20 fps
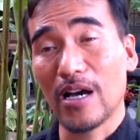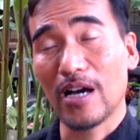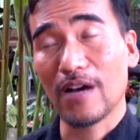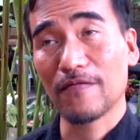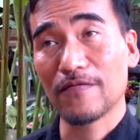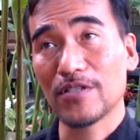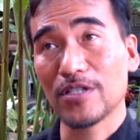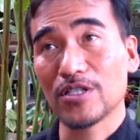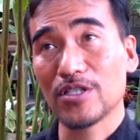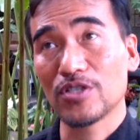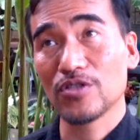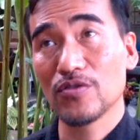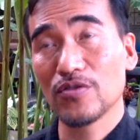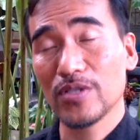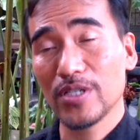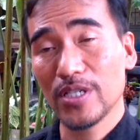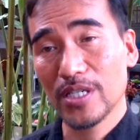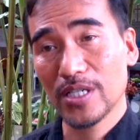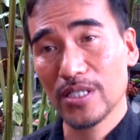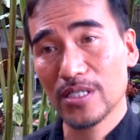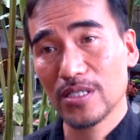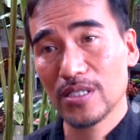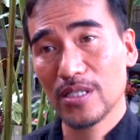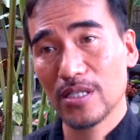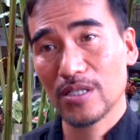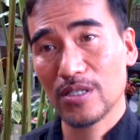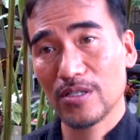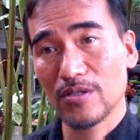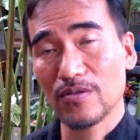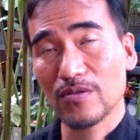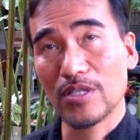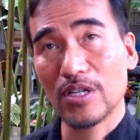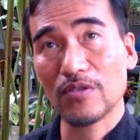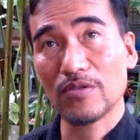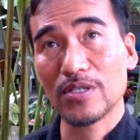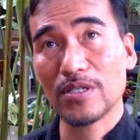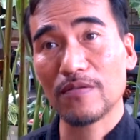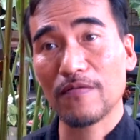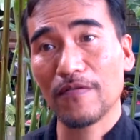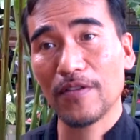after two years, two
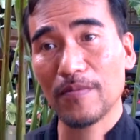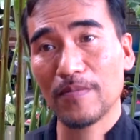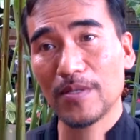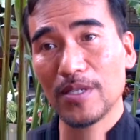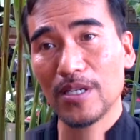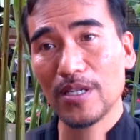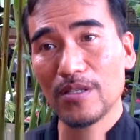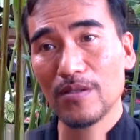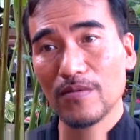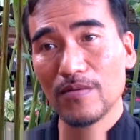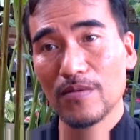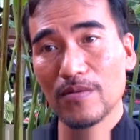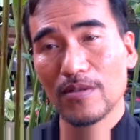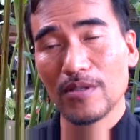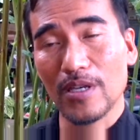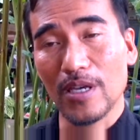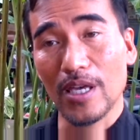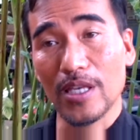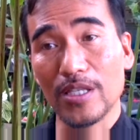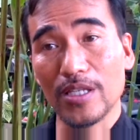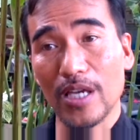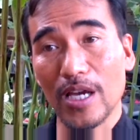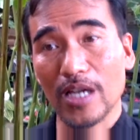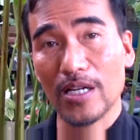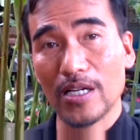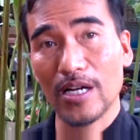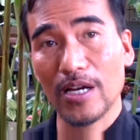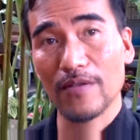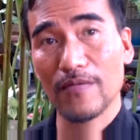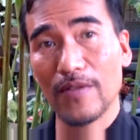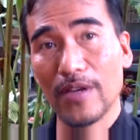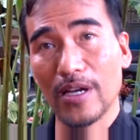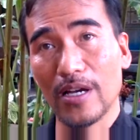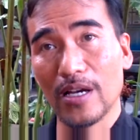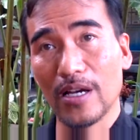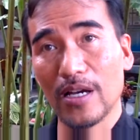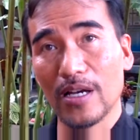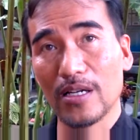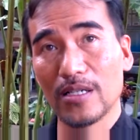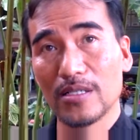thousand fifteen, mm. in Chiang Rai, we
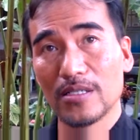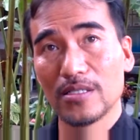are